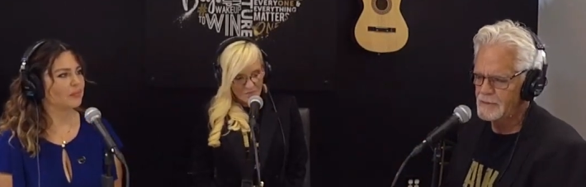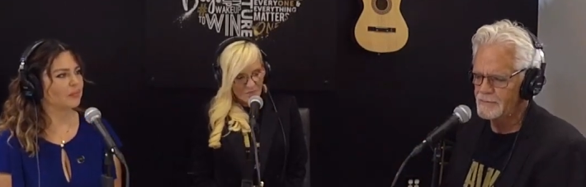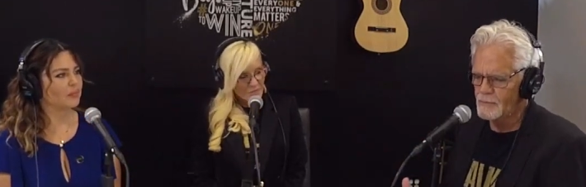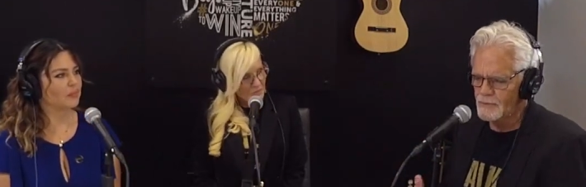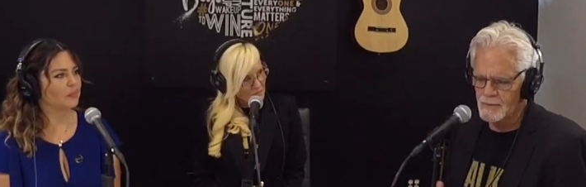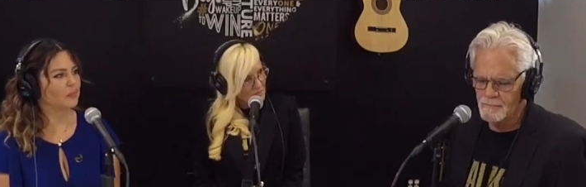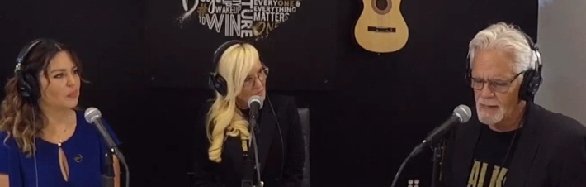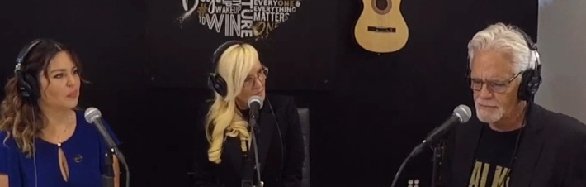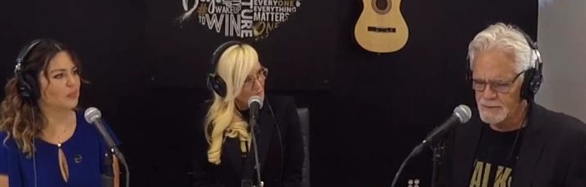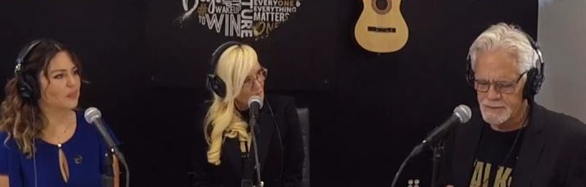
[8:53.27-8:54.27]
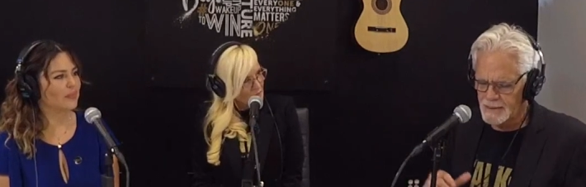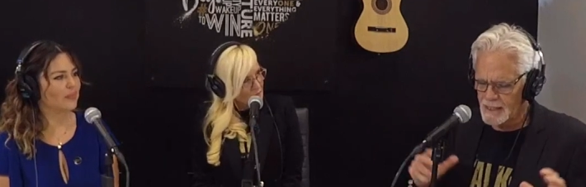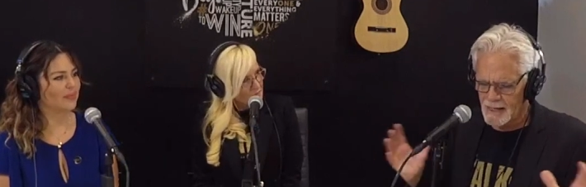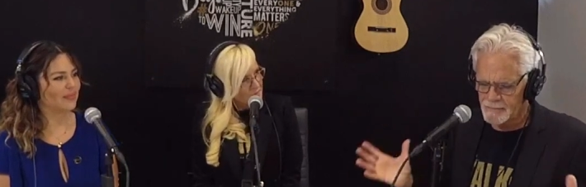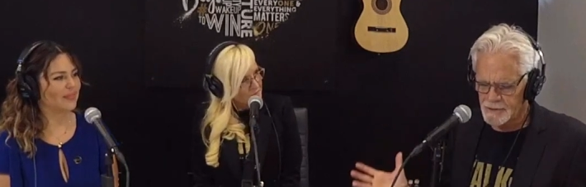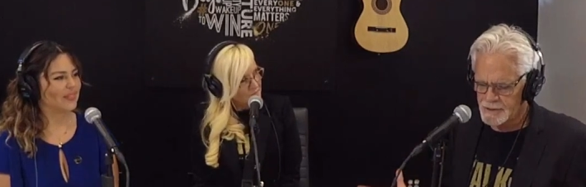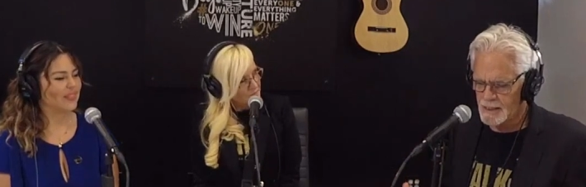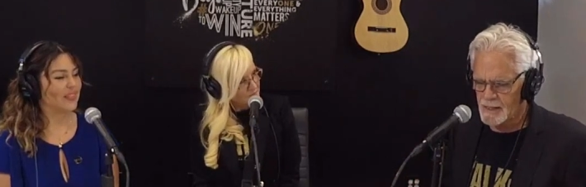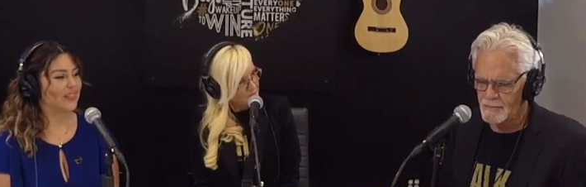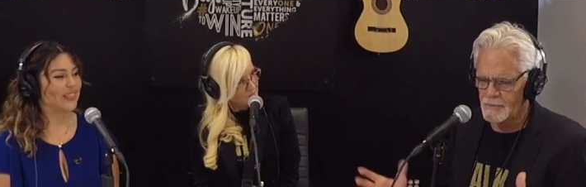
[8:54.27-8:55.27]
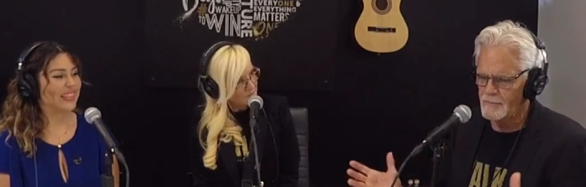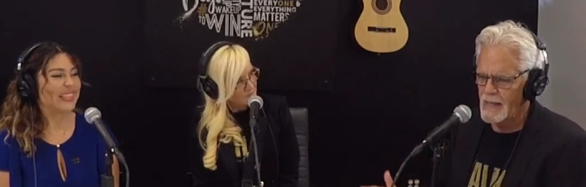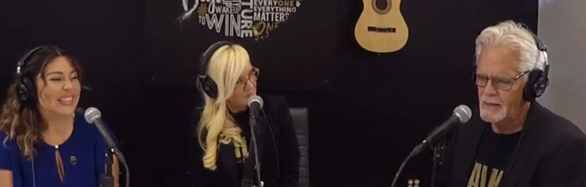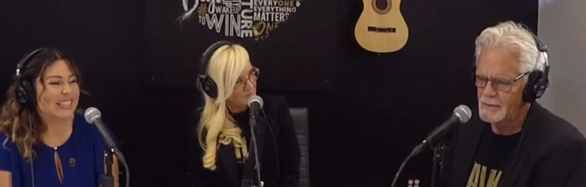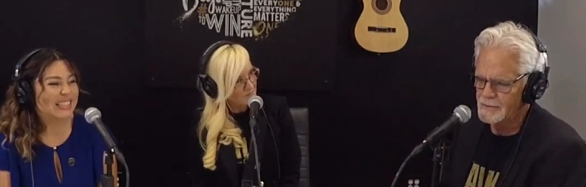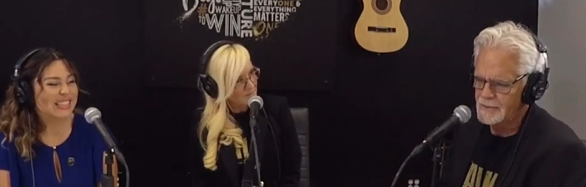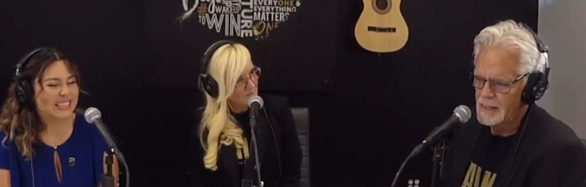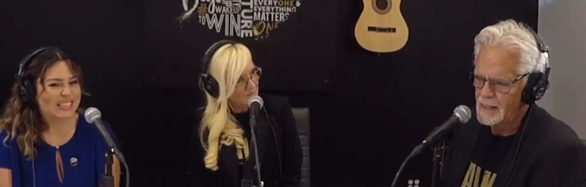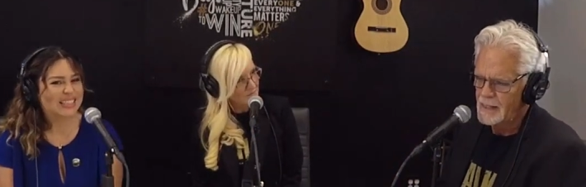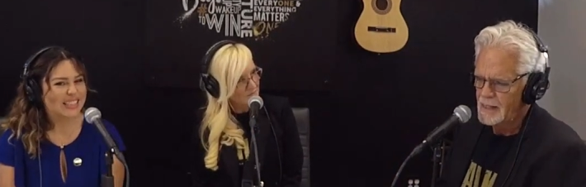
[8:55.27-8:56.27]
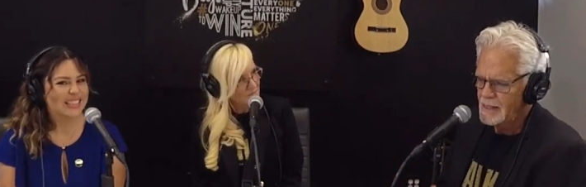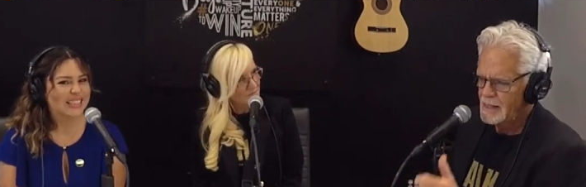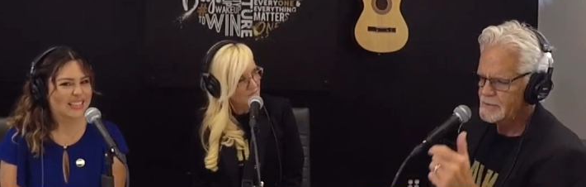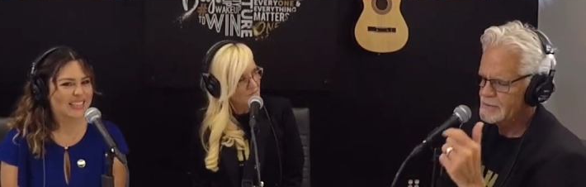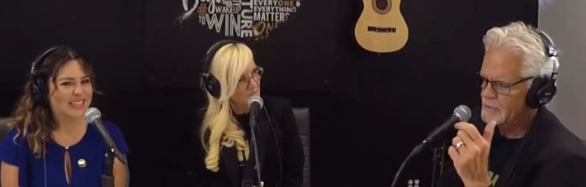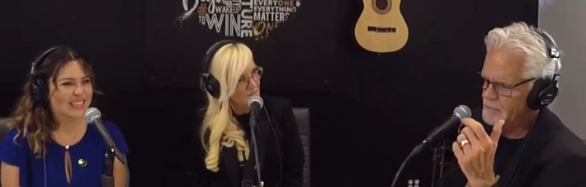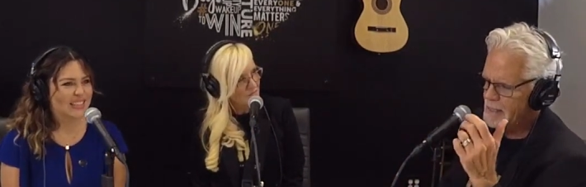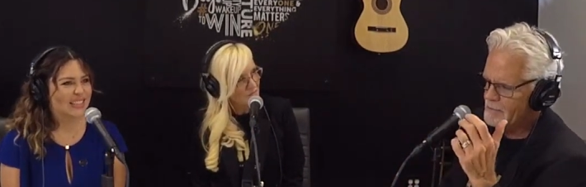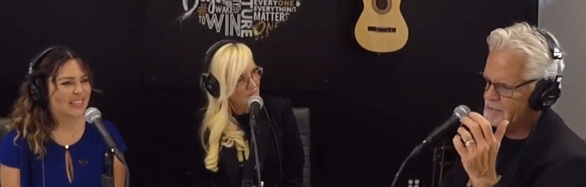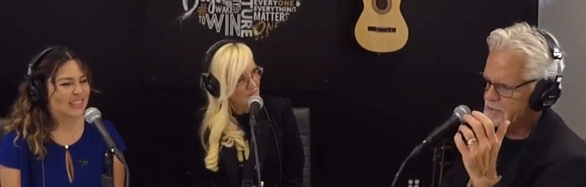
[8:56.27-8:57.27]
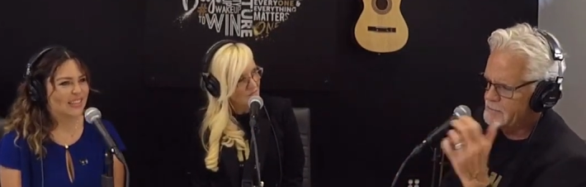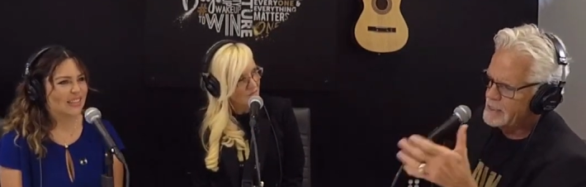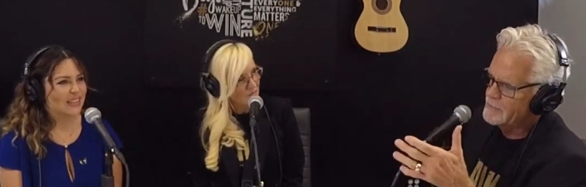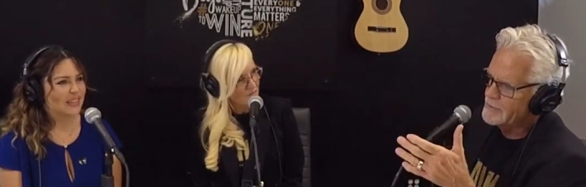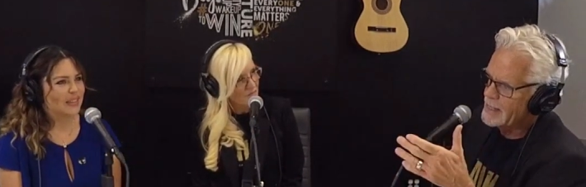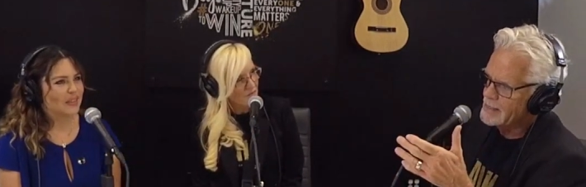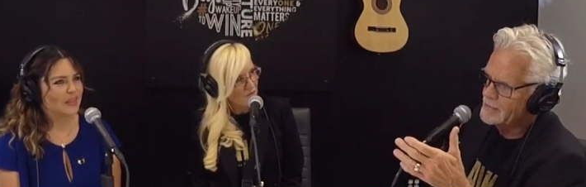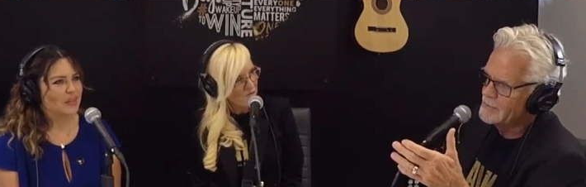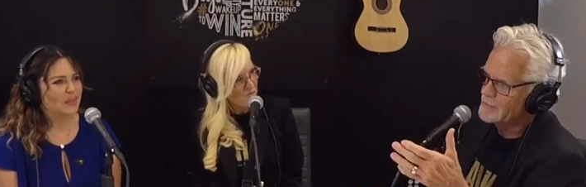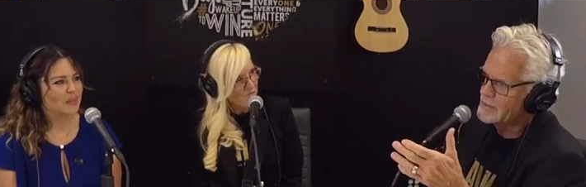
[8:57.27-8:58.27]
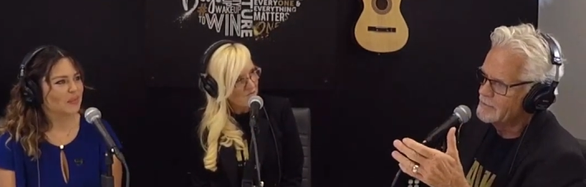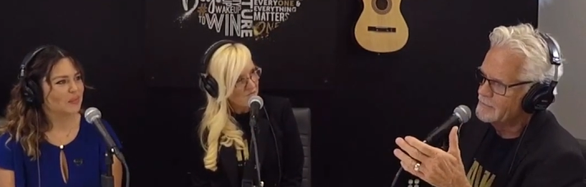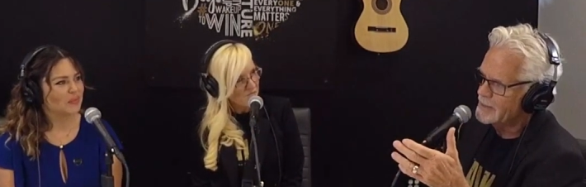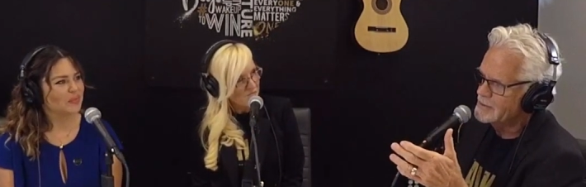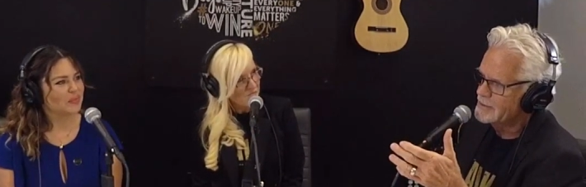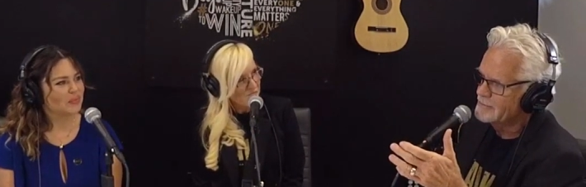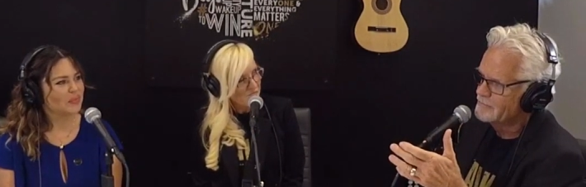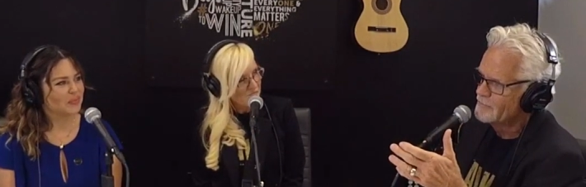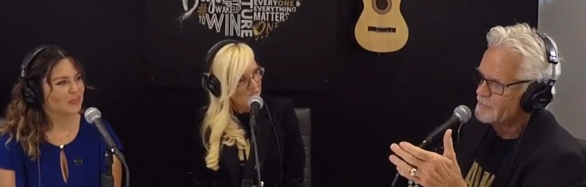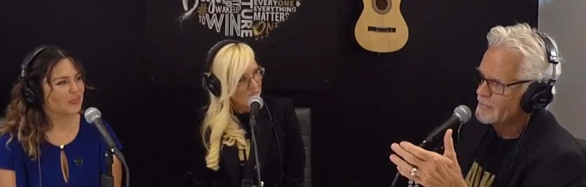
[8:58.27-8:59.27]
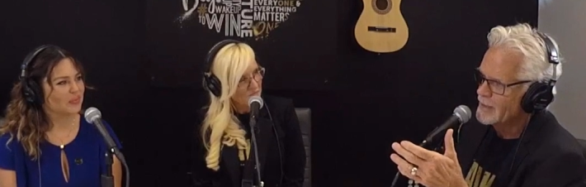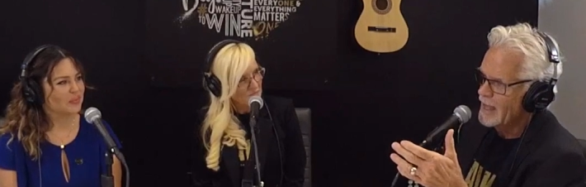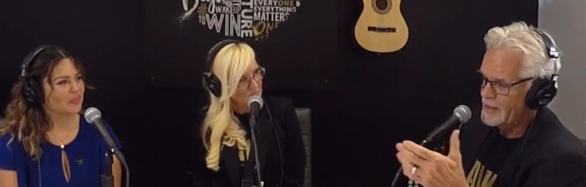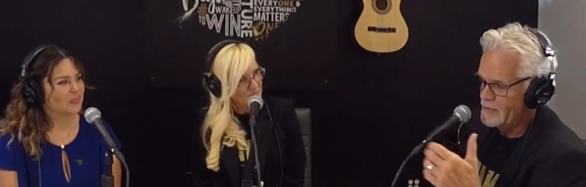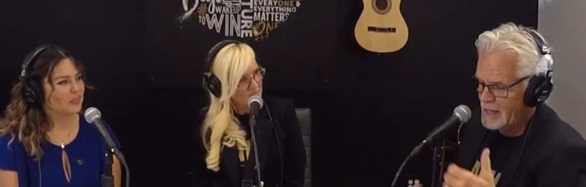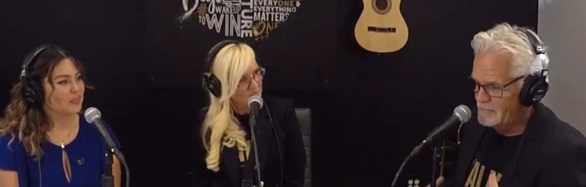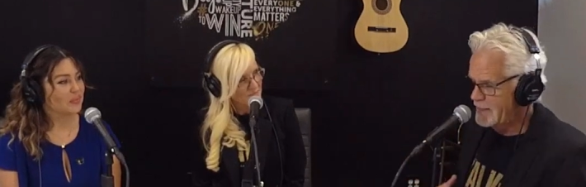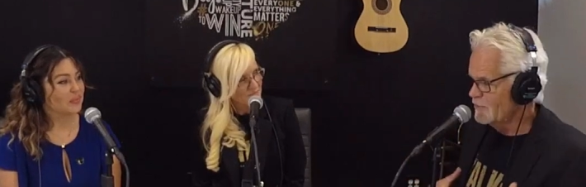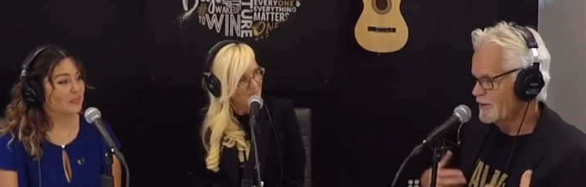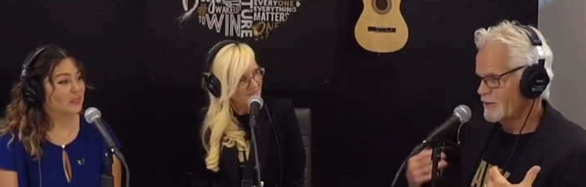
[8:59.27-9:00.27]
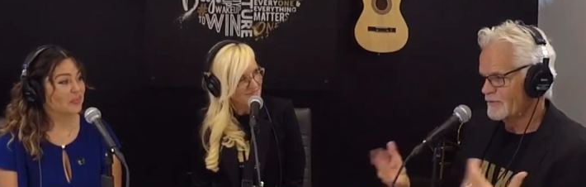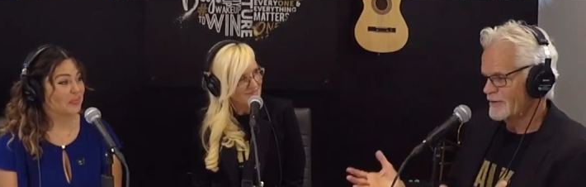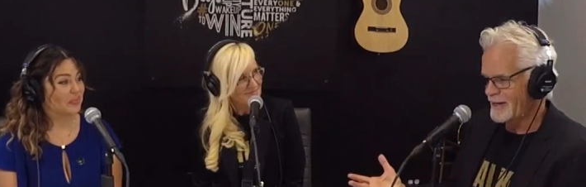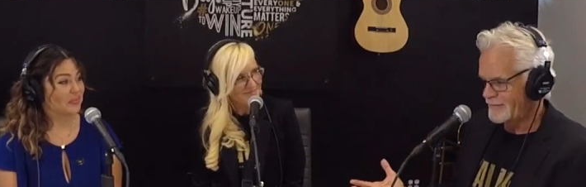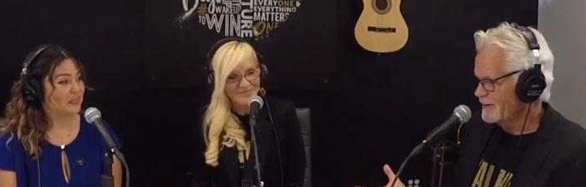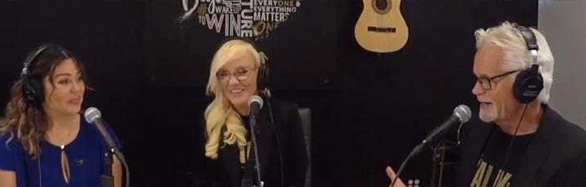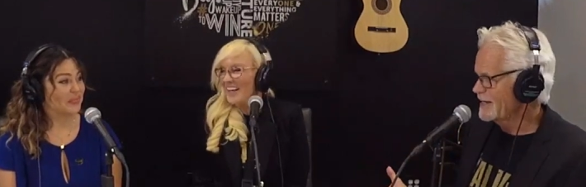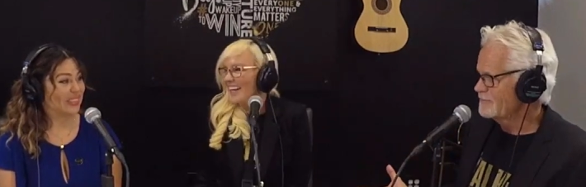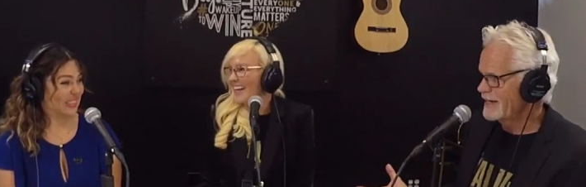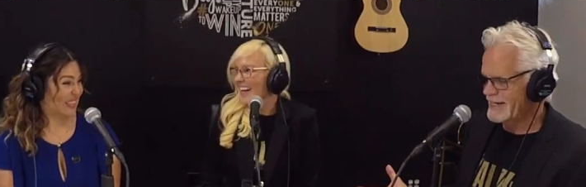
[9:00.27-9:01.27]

Speaker 1: before the message that they have to share ever matters. And so to be able to speak with that level of conviction. Uh, you had me won over. If I didn't have my